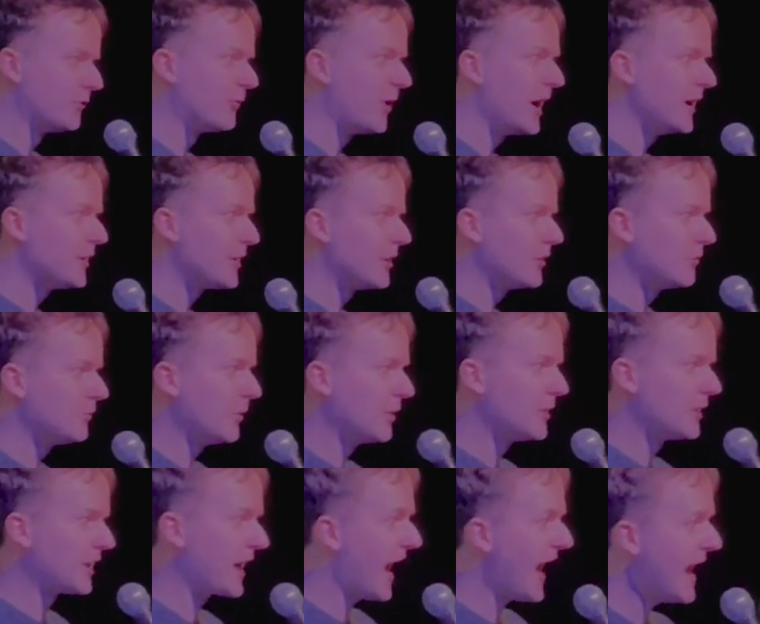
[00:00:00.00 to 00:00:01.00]
the writer
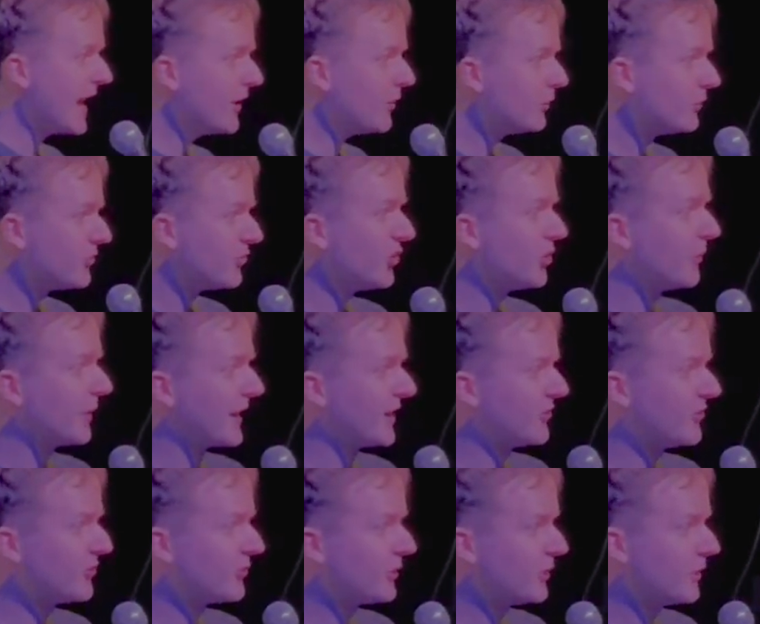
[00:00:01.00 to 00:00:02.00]
was gay or
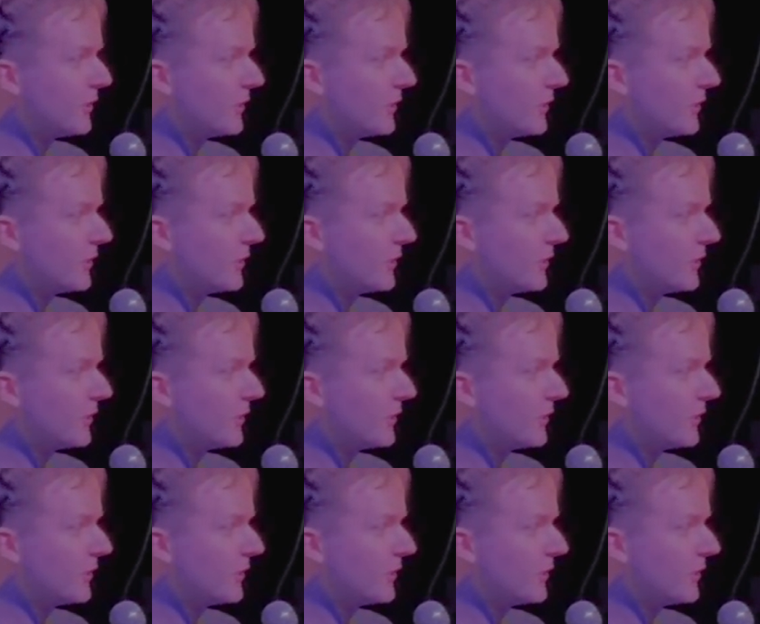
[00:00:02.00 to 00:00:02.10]
Jewish?